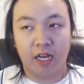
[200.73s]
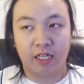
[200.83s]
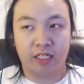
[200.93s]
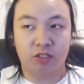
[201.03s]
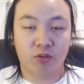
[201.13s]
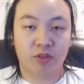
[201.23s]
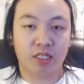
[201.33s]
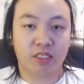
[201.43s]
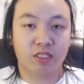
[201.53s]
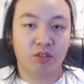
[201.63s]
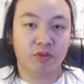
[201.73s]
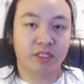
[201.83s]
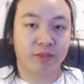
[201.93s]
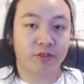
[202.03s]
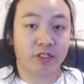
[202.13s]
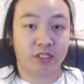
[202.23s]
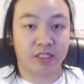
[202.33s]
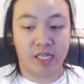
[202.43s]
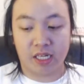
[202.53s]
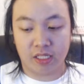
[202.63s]
and I don't think it's going to go in the same direction as
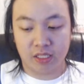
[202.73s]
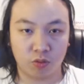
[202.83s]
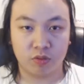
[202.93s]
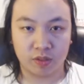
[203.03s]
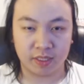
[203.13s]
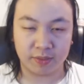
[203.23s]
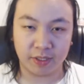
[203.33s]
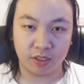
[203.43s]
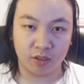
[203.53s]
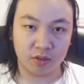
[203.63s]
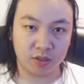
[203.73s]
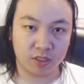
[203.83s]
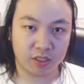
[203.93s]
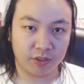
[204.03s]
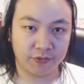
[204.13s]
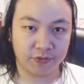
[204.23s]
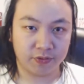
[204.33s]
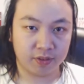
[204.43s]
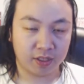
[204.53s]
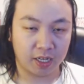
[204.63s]
that. Despite all this stuff,
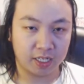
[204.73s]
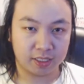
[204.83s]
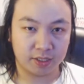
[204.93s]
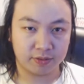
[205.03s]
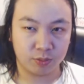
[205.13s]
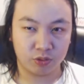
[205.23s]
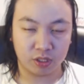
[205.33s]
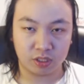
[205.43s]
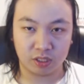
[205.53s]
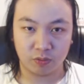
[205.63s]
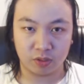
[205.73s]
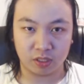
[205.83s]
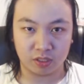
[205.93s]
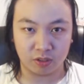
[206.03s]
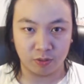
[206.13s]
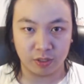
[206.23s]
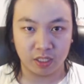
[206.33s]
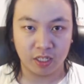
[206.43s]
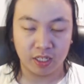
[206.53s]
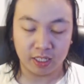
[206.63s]
I still have some predictions on what this song will be.
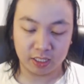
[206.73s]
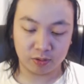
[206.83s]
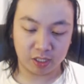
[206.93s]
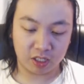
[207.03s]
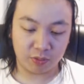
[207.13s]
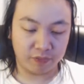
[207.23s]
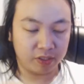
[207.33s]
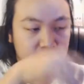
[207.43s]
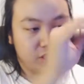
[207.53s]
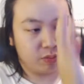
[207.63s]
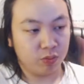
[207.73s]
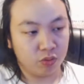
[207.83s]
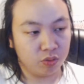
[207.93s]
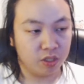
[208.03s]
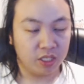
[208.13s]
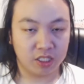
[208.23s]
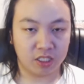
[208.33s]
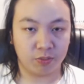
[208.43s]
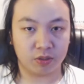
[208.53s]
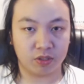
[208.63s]
This will either be a very smooth,
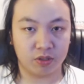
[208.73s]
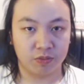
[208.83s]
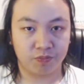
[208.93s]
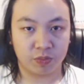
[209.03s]
typical